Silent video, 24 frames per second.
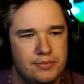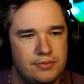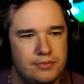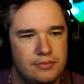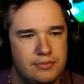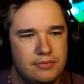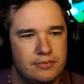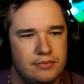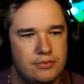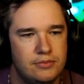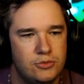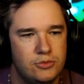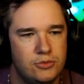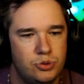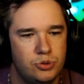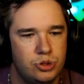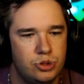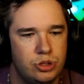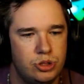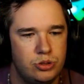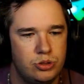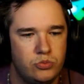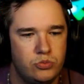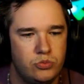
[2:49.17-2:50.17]
you're
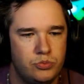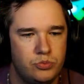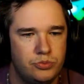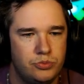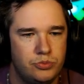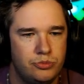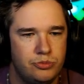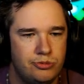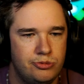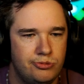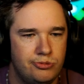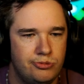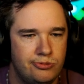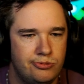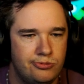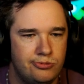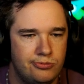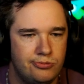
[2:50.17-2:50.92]
late to the battle.